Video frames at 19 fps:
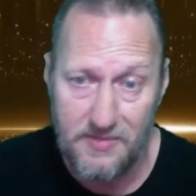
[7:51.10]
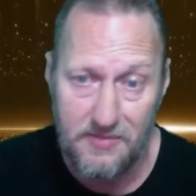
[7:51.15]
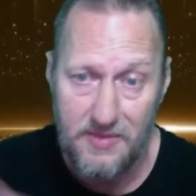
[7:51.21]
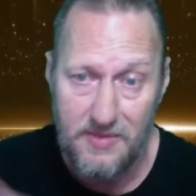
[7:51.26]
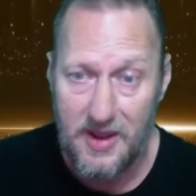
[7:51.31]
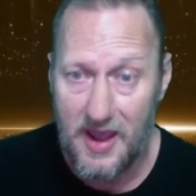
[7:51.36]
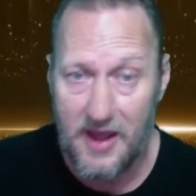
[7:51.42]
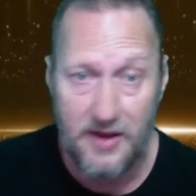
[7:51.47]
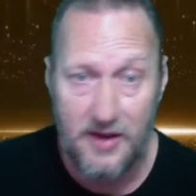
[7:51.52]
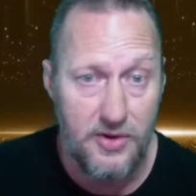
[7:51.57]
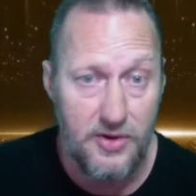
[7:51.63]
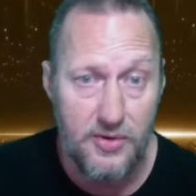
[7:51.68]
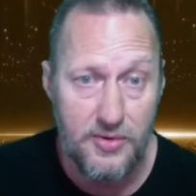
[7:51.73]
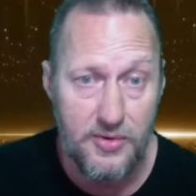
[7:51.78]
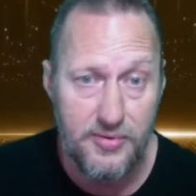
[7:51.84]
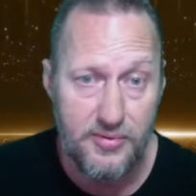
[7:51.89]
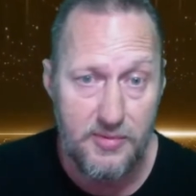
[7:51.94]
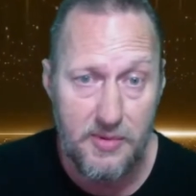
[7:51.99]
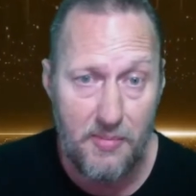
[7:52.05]
And
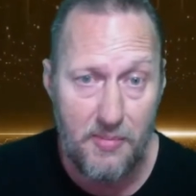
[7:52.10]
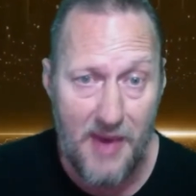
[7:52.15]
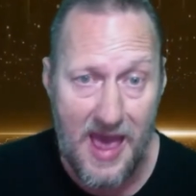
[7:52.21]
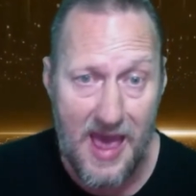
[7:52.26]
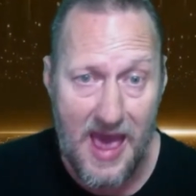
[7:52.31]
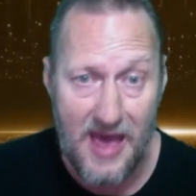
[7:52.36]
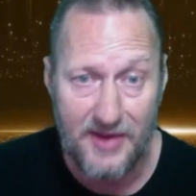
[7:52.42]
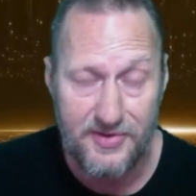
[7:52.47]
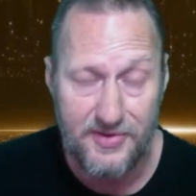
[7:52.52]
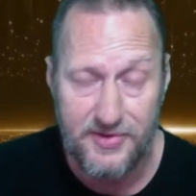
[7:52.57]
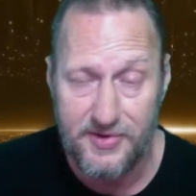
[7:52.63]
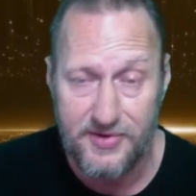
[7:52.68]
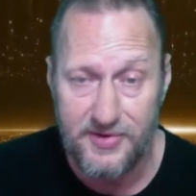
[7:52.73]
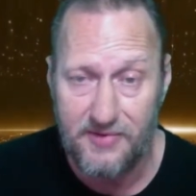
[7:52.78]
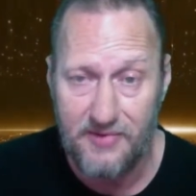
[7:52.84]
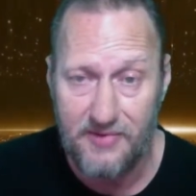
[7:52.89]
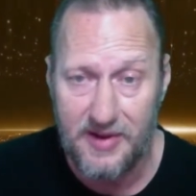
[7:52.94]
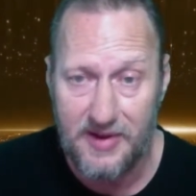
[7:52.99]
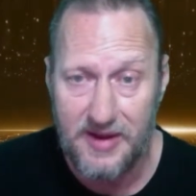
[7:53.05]
news from the past and
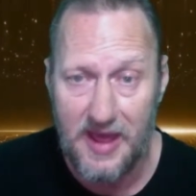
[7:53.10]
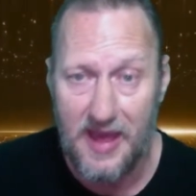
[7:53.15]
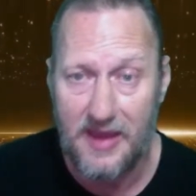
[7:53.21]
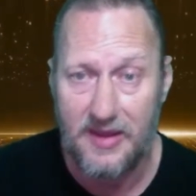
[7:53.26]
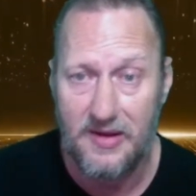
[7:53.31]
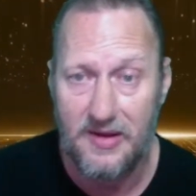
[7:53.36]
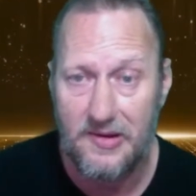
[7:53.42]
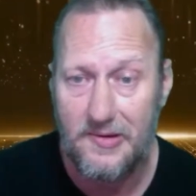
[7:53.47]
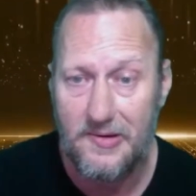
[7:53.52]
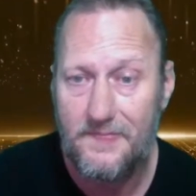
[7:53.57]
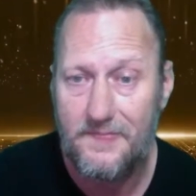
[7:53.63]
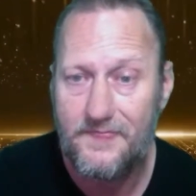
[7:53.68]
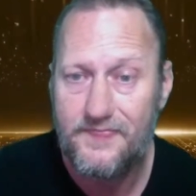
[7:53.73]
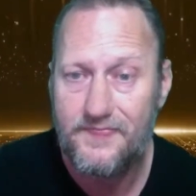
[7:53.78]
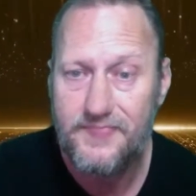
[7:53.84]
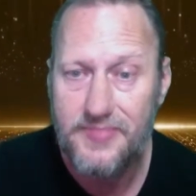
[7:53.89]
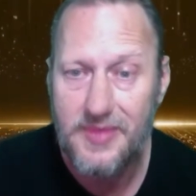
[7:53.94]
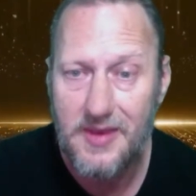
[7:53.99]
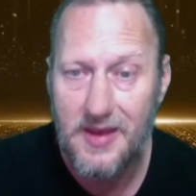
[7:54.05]
stuff like that,
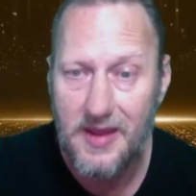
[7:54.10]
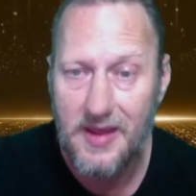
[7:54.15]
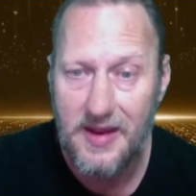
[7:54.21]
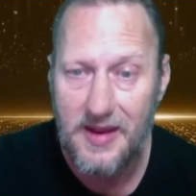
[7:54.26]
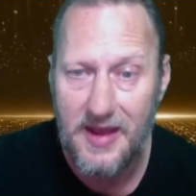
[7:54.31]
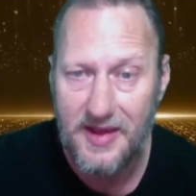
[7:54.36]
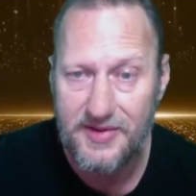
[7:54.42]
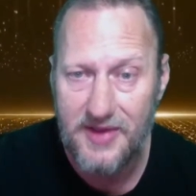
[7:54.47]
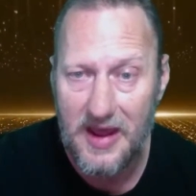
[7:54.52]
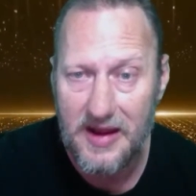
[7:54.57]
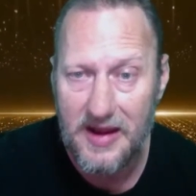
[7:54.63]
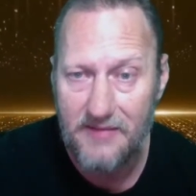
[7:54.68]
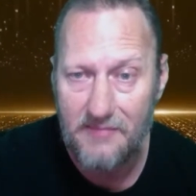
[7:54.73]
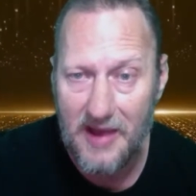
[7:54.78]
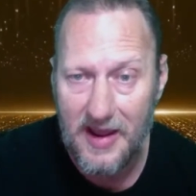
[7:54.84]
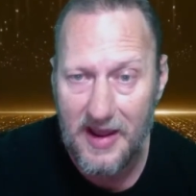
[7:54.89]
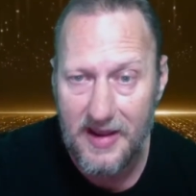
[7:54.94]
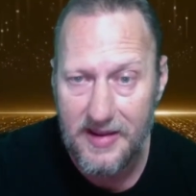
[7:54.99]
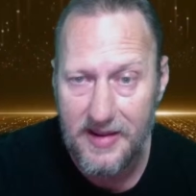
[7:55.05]
And that's kind of
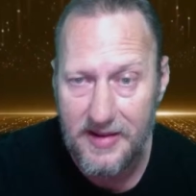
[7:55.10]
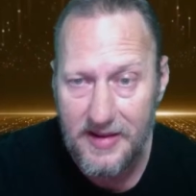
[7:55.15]
my